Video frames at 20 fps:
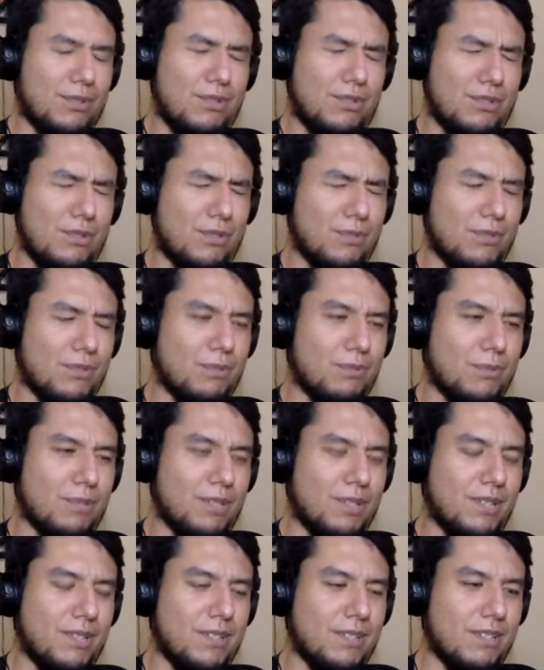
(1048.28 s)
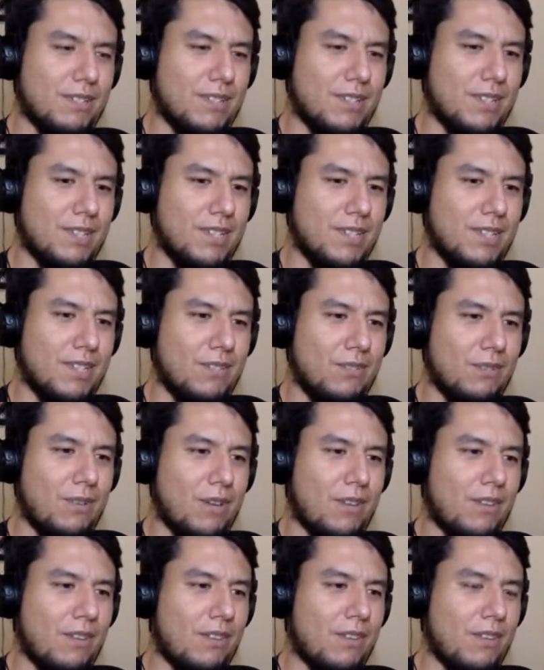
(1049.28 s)
show someone
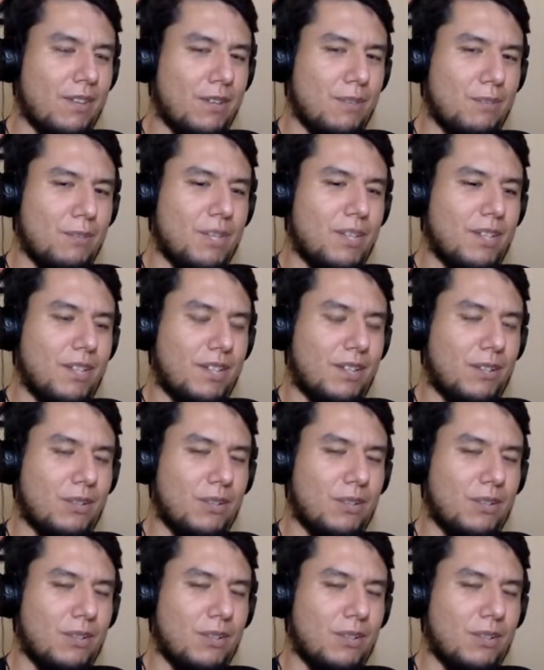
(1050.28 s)
rather than it being like a